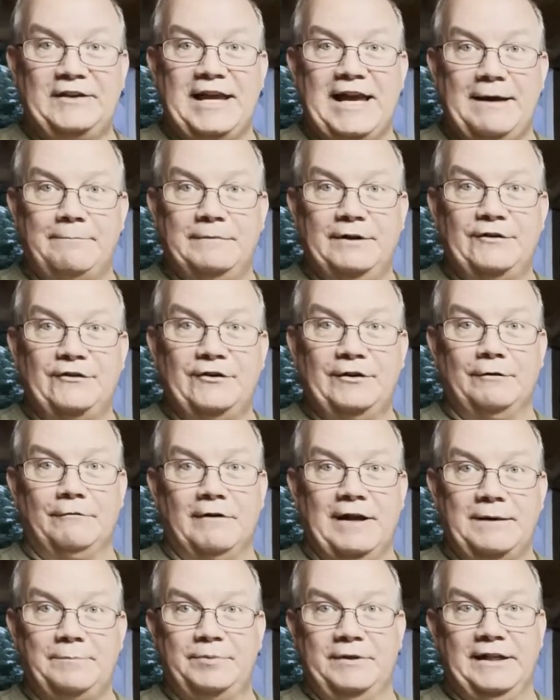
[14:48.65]
cabinets in the
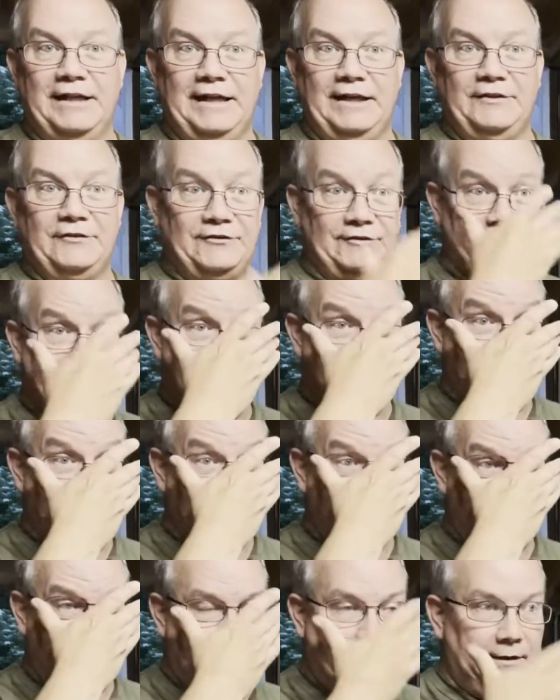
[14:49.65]
right place
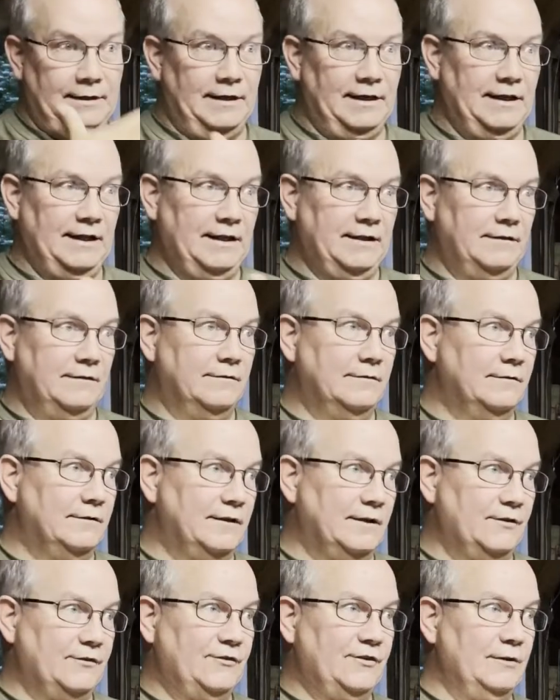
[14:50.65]
and
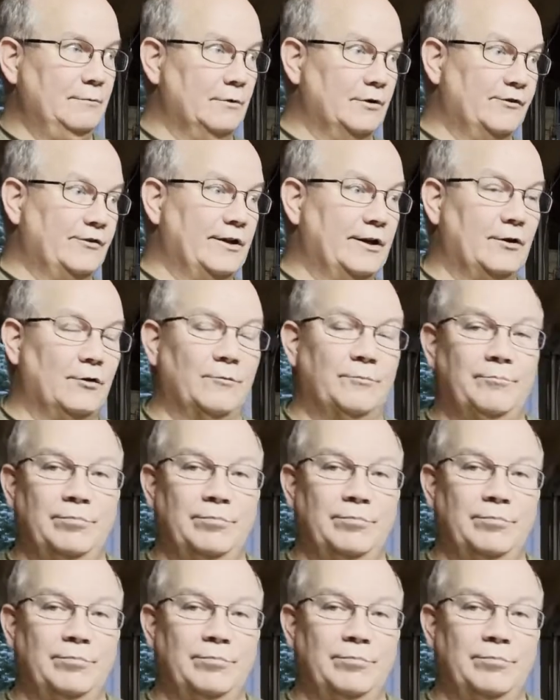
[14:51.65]
uh, seeing where it's going to go.